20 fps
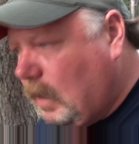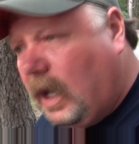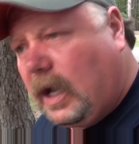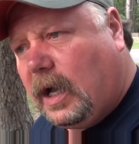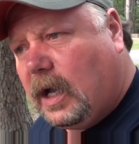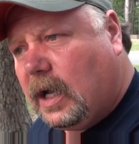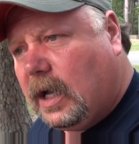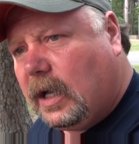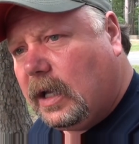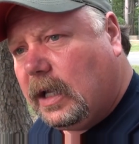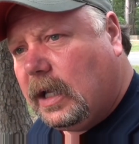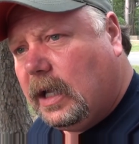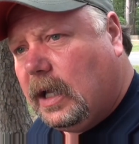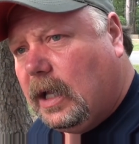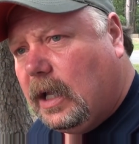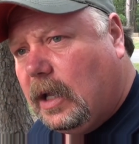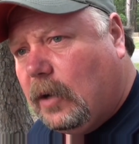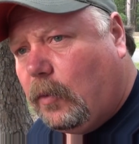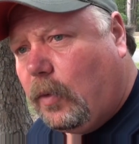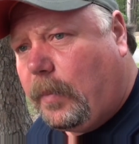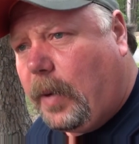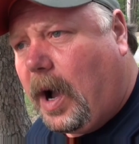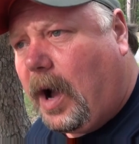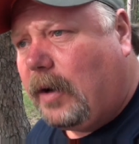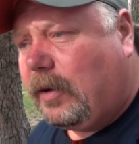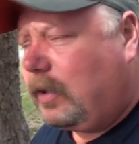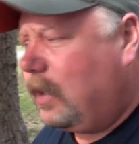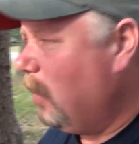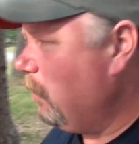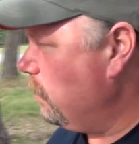uh, we
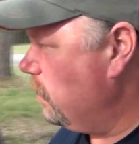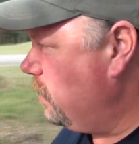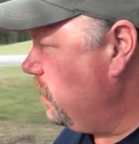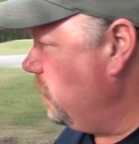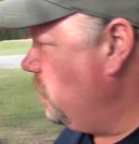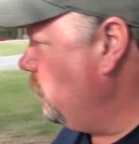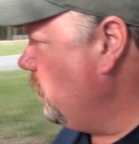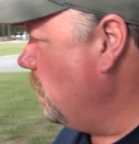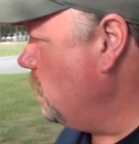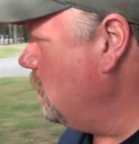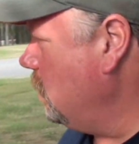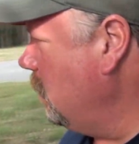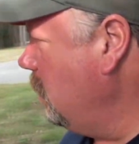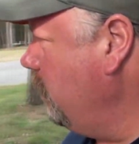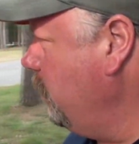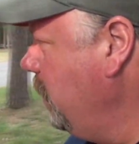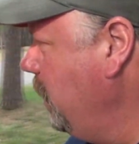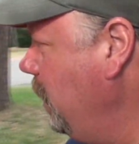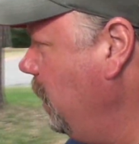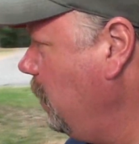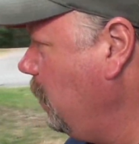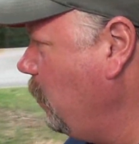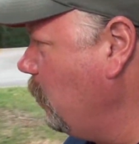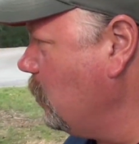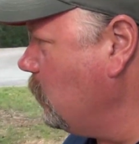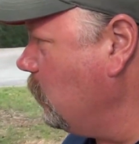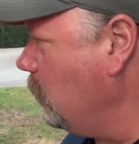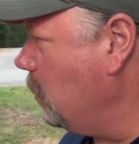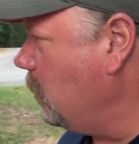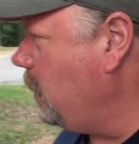pondered on the situation a little bit. of
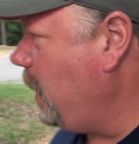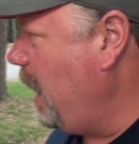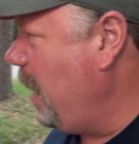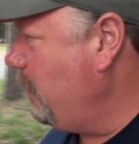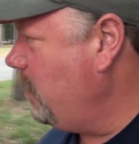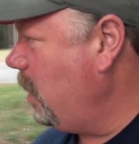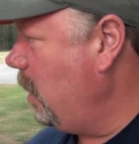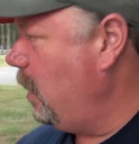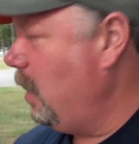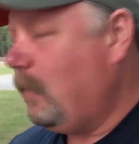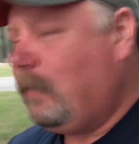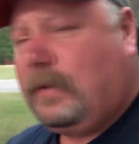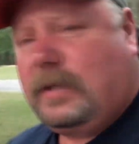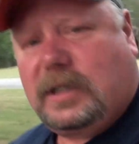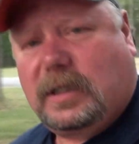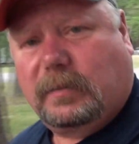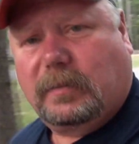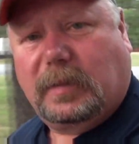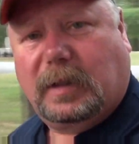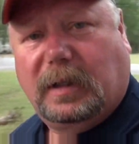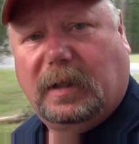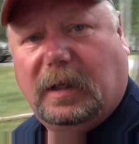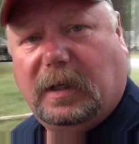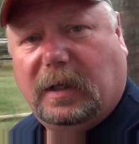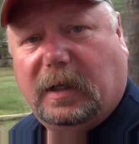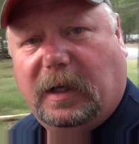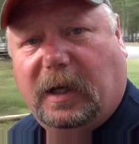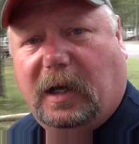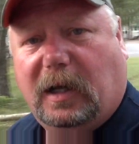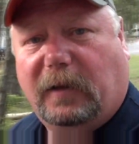course, we're camped out here with some
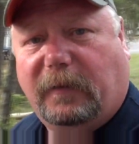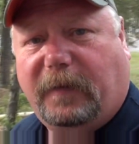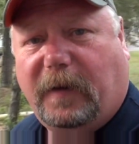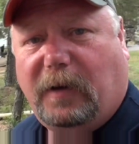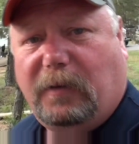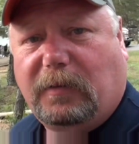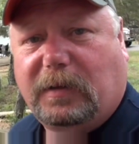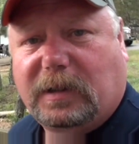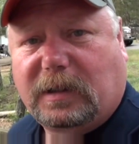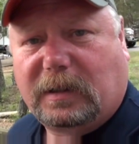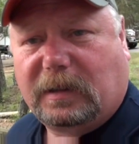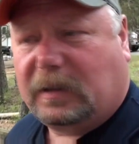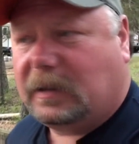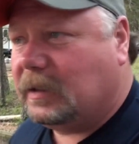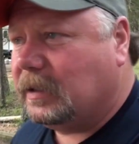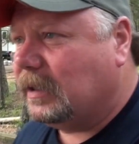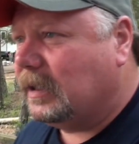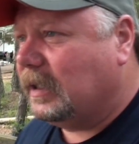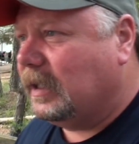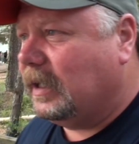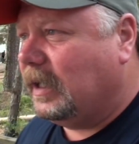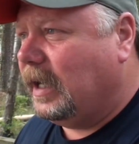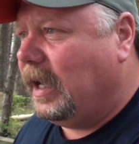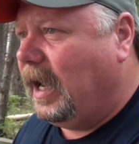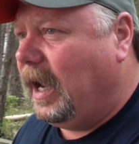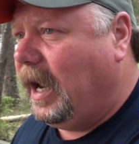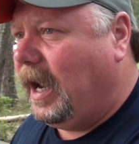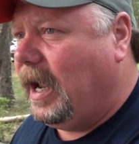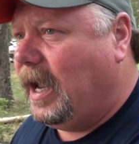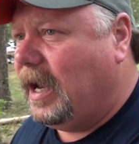other folks.
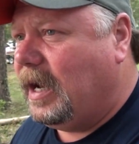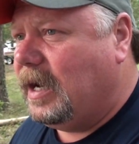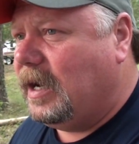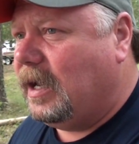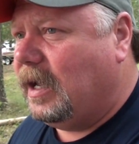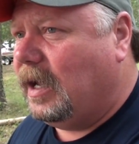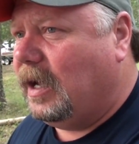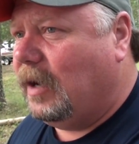And